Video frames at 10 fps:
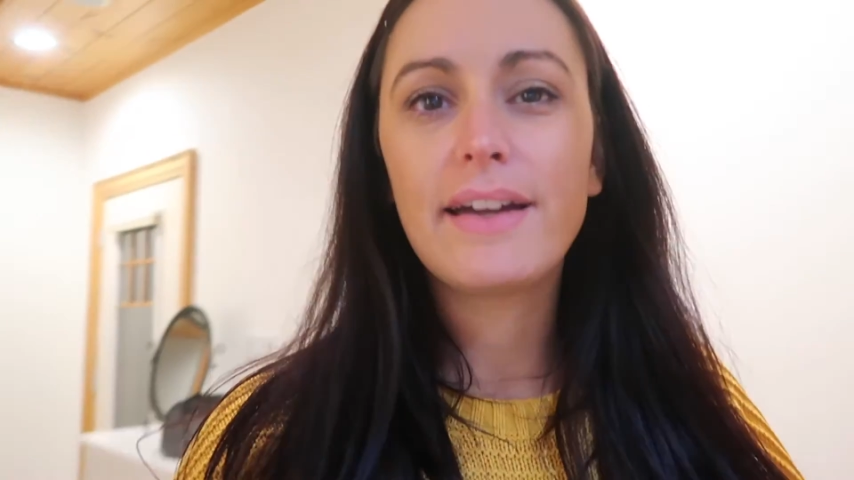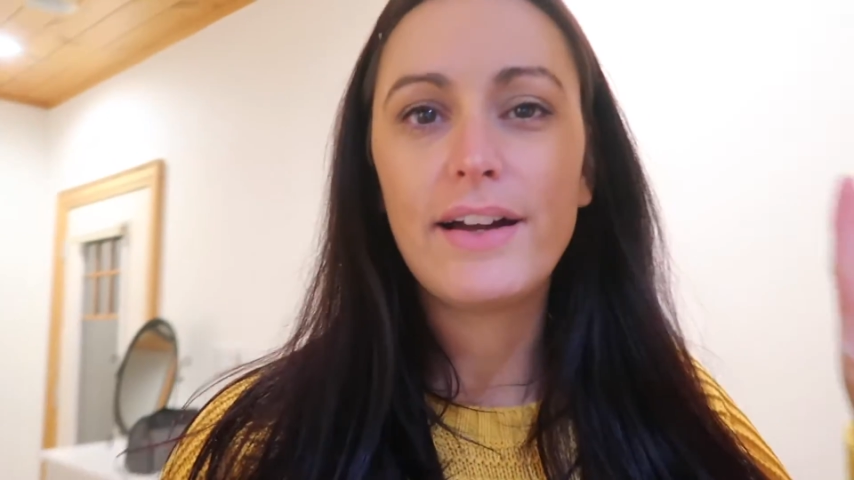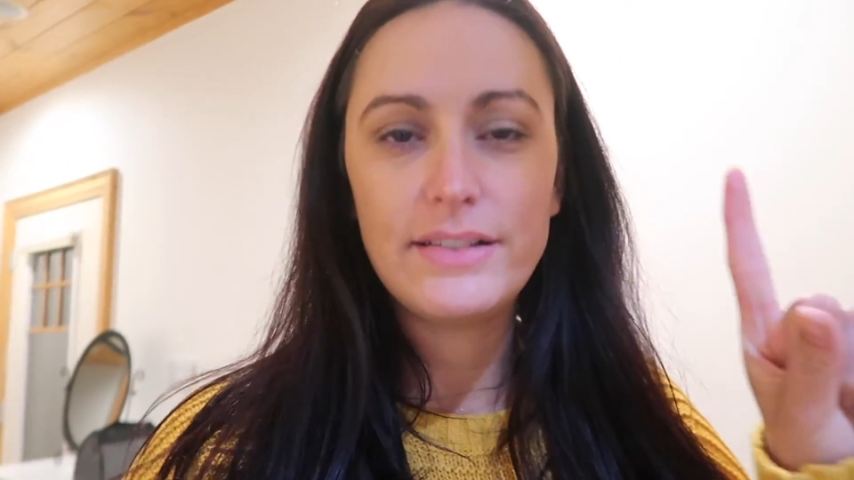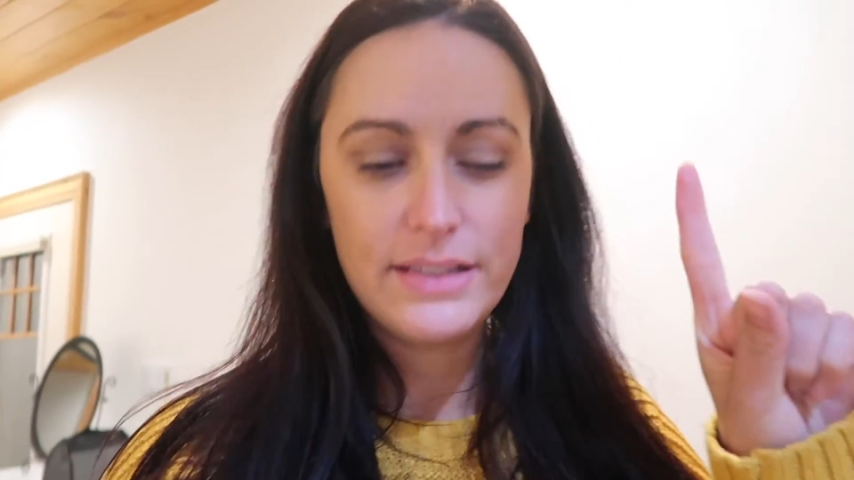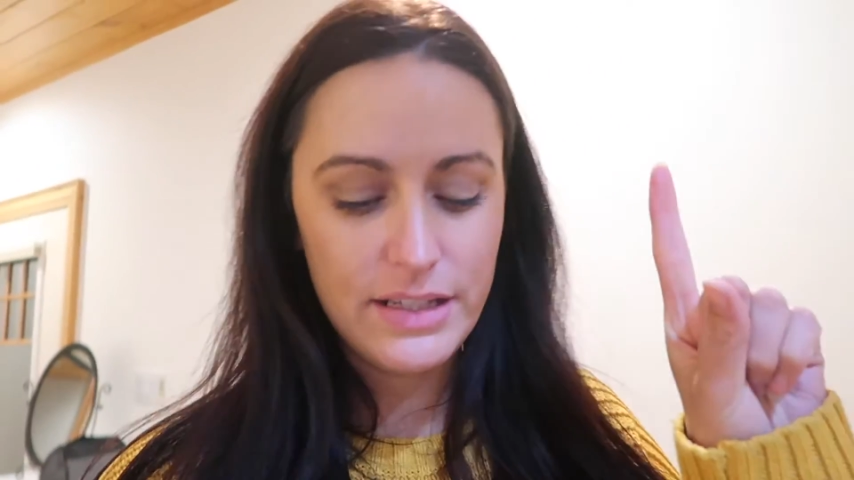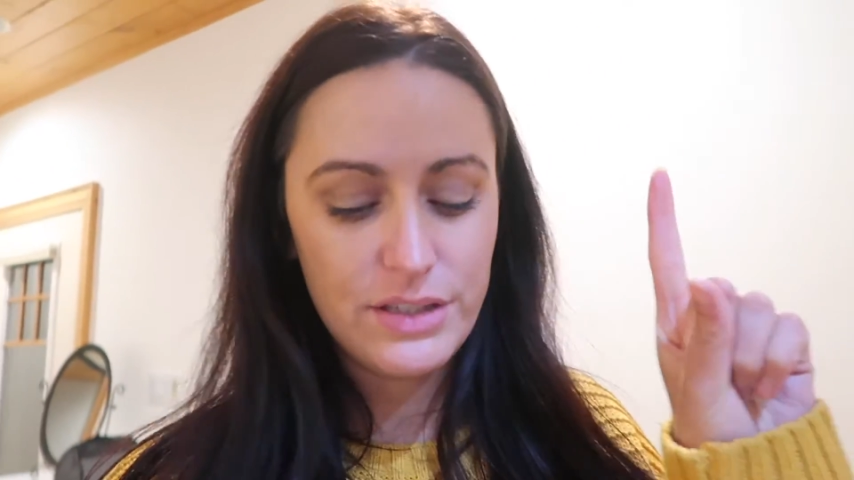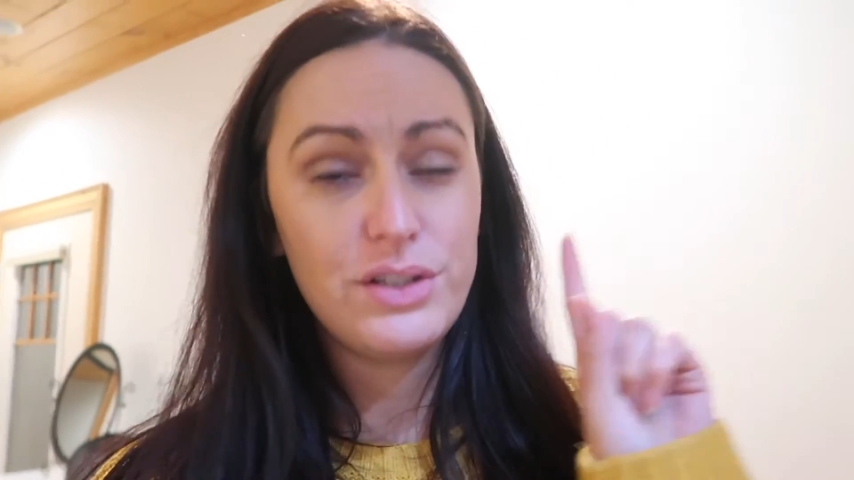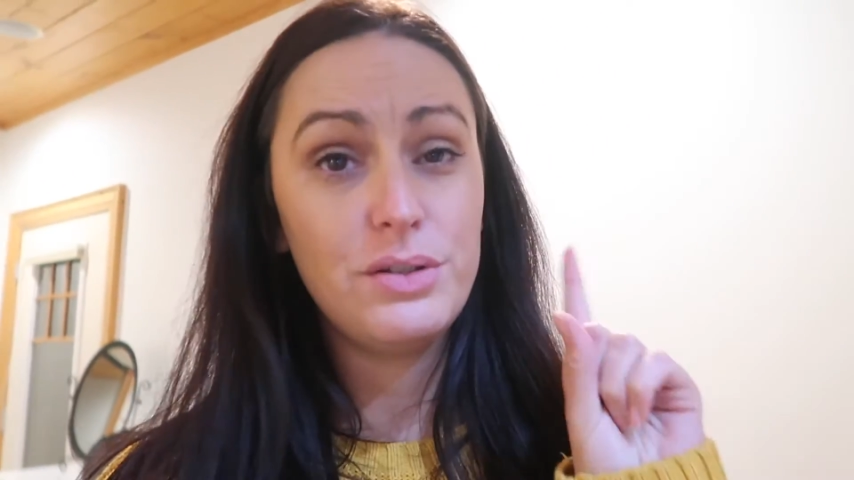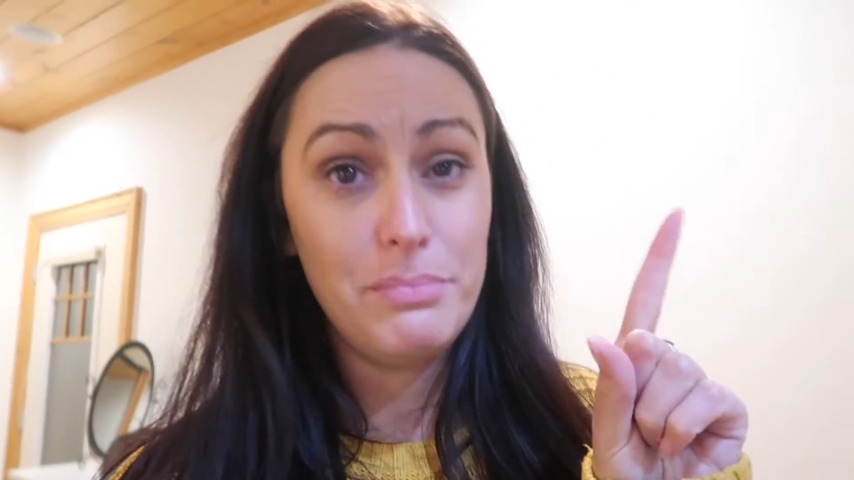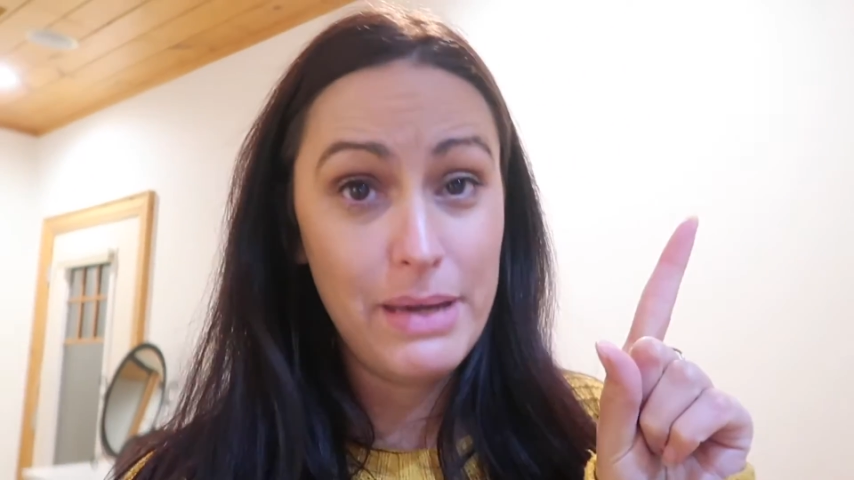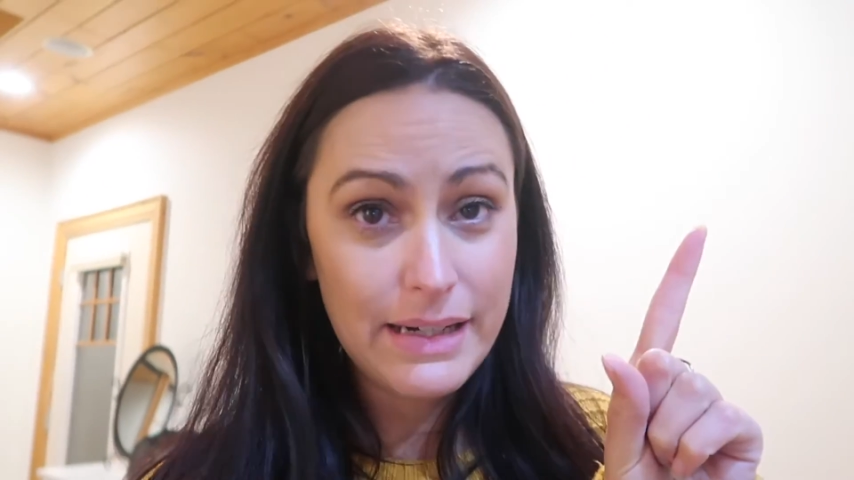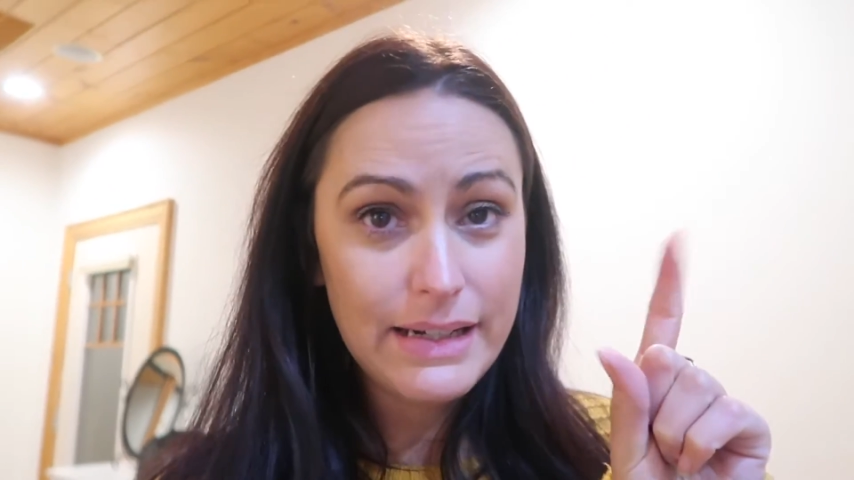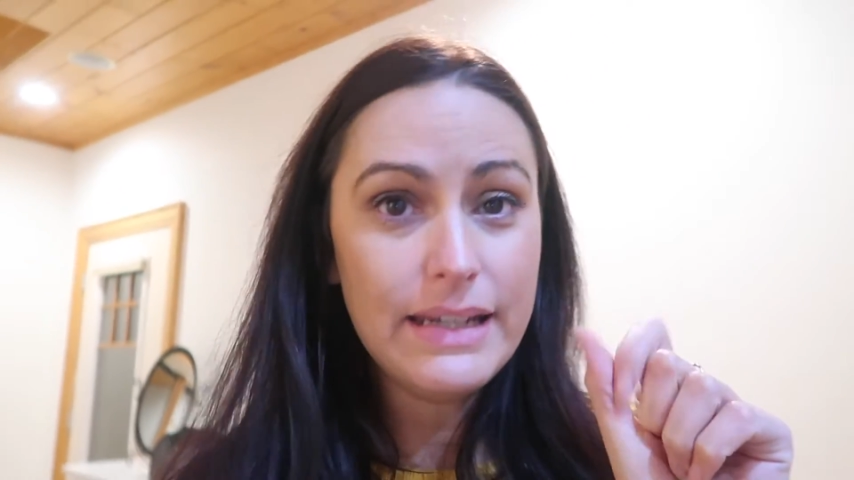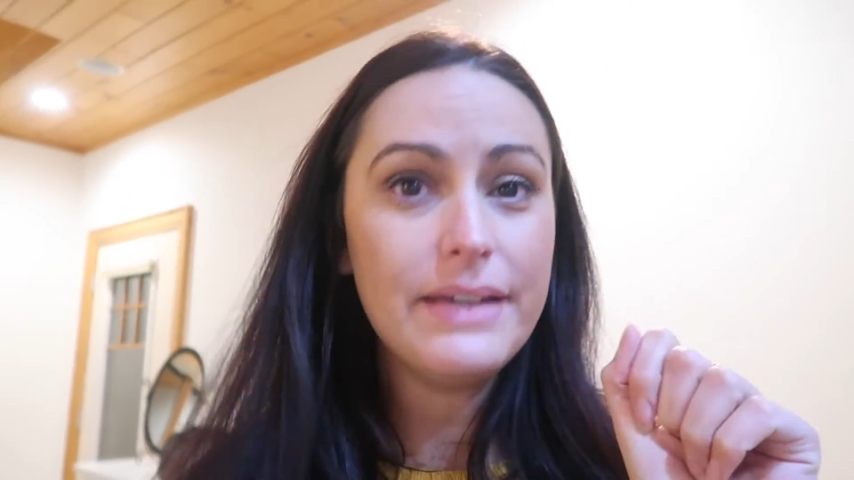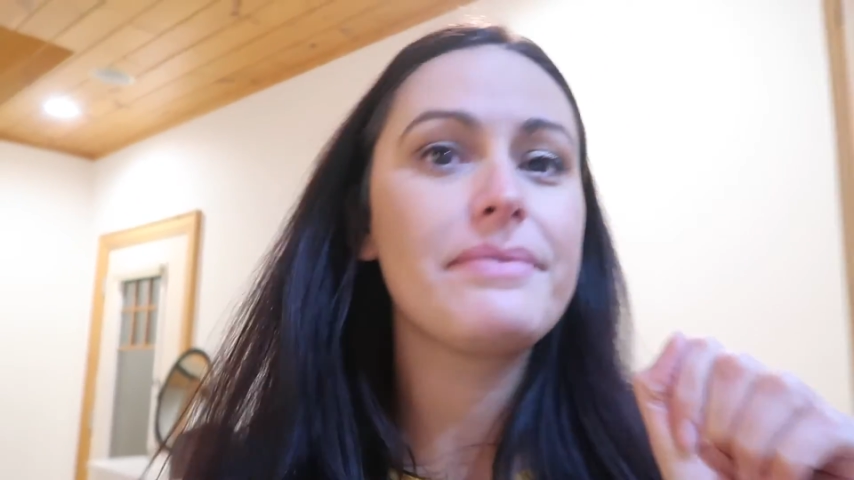Cards Against
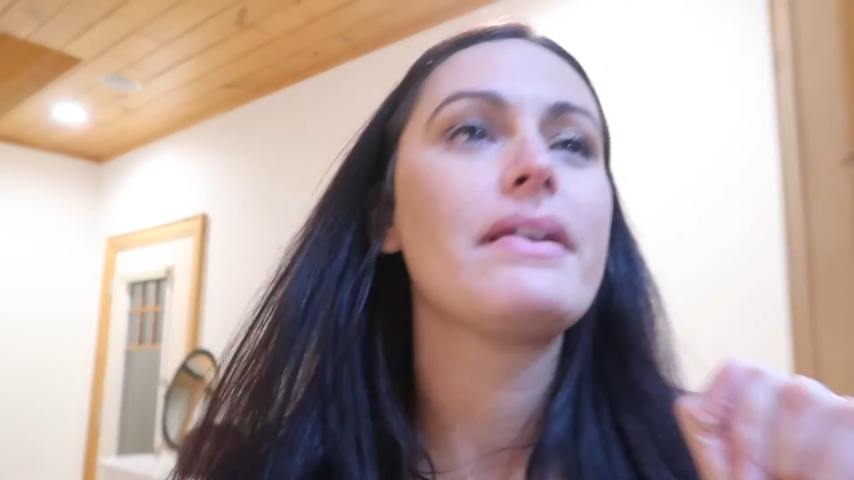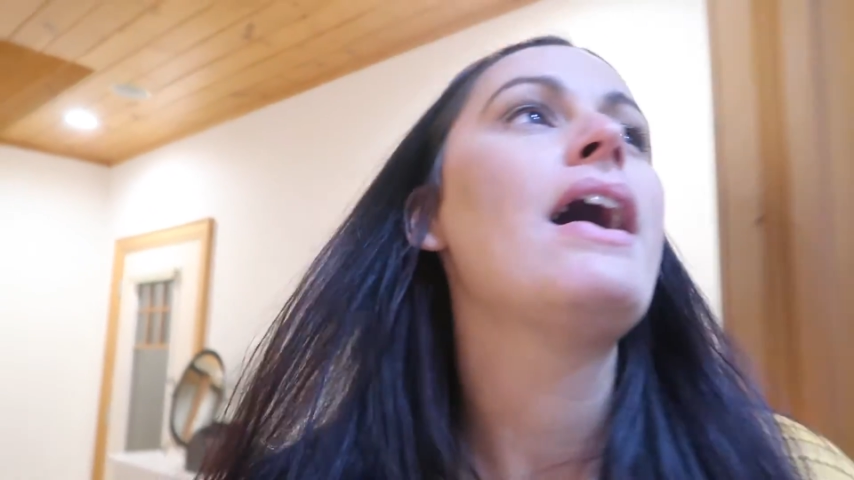Humanity.